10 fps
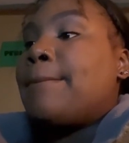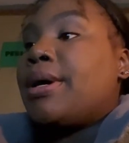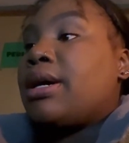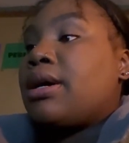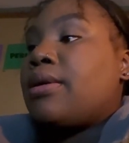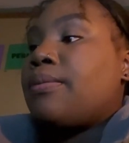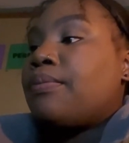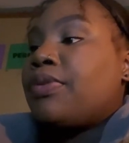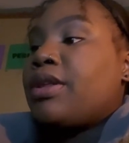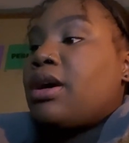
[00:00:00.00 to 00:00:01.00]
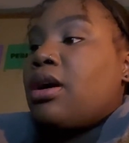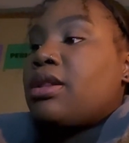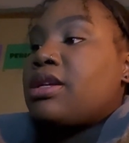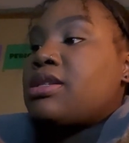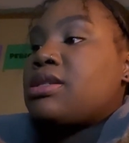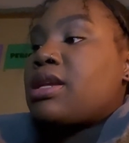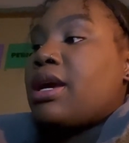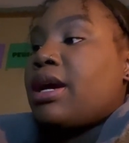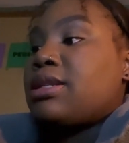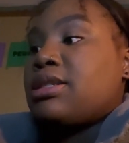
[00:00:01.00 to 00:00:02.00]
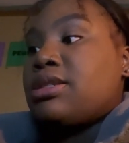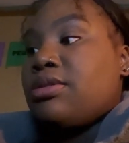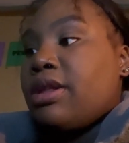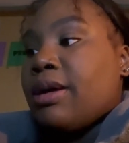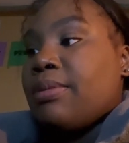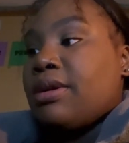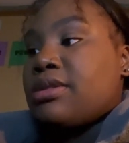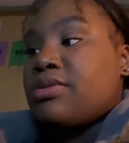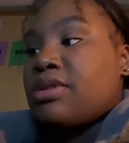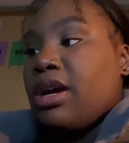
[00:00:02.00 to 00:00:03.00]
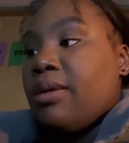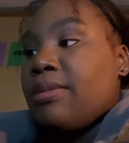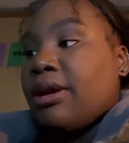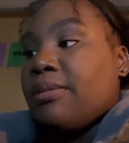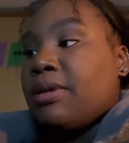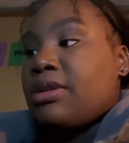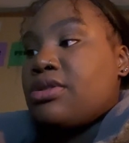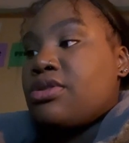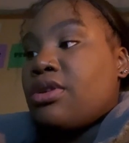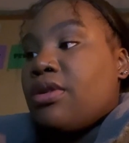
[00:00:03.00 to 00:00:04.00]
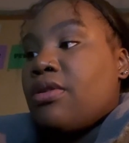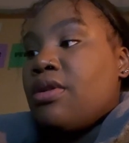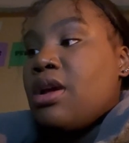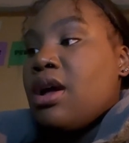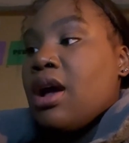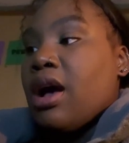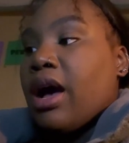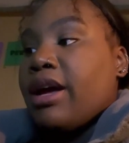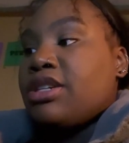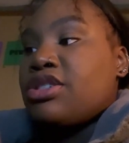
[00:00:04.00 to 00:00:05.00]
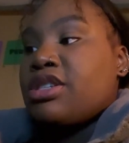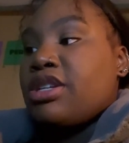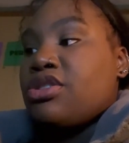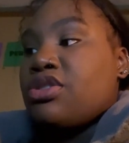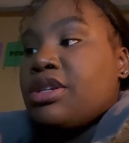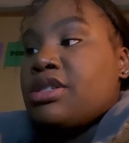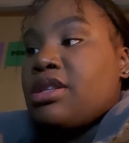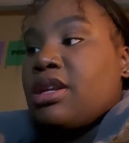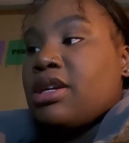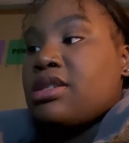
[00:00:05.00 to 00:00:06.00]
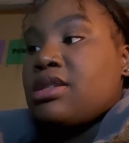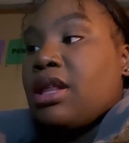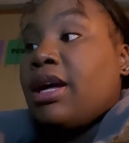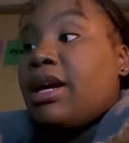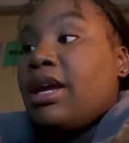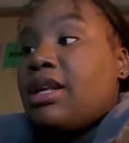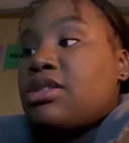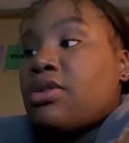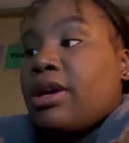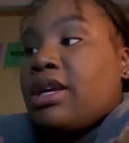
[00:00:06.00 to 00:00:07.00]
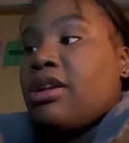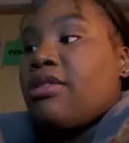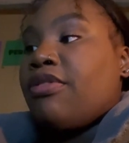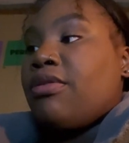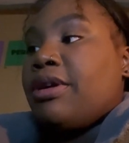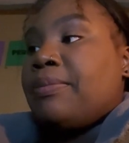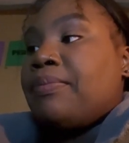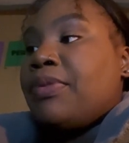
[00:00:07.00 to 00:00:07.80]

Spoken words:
But on this day, I didn't do that because there was a cop behind me. So I just stayed straight to the next light so I can get on the freeway.